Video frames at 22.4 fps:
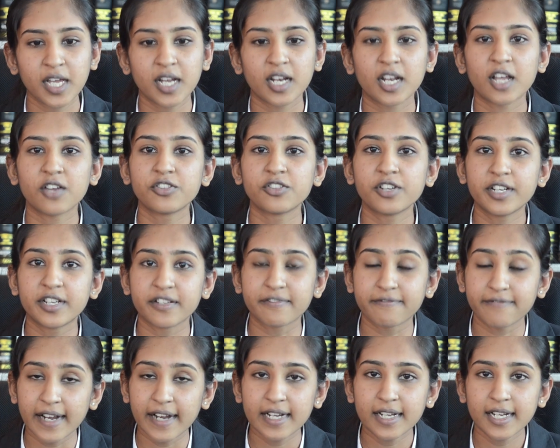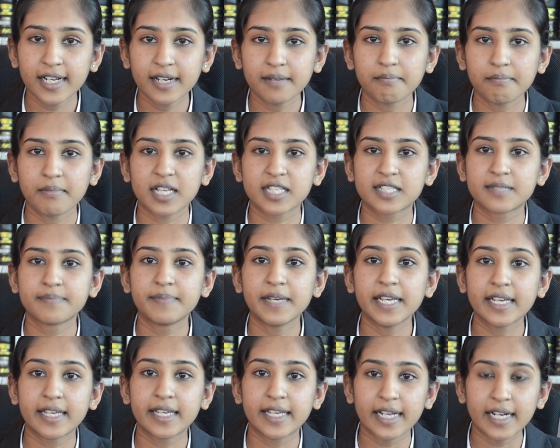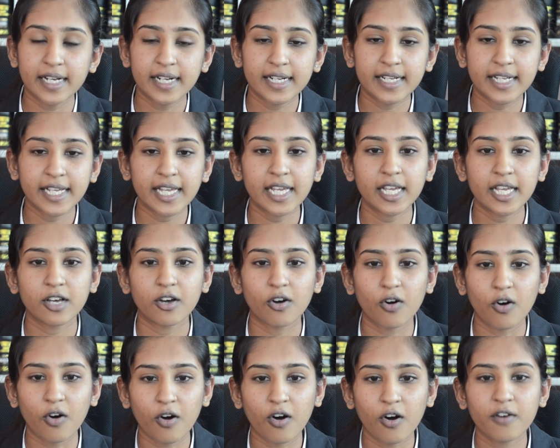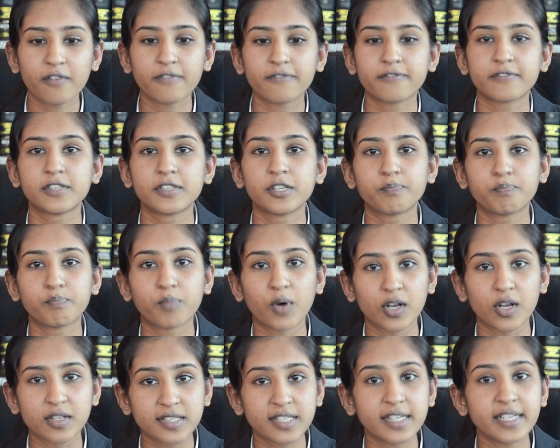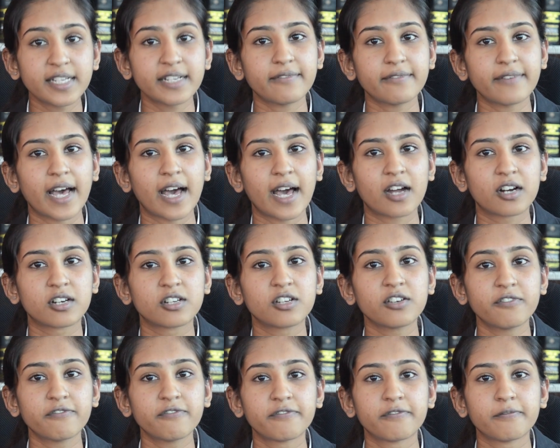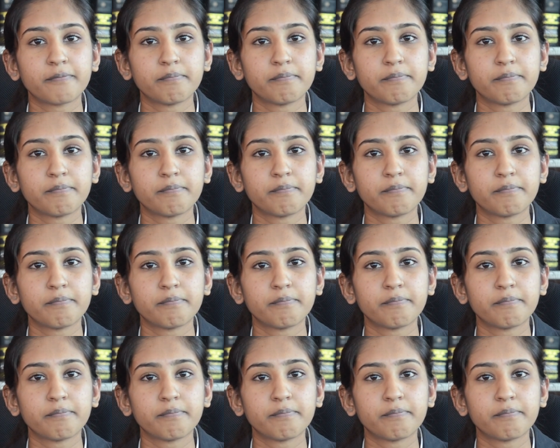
Now the defendant must be guilty of the positive act of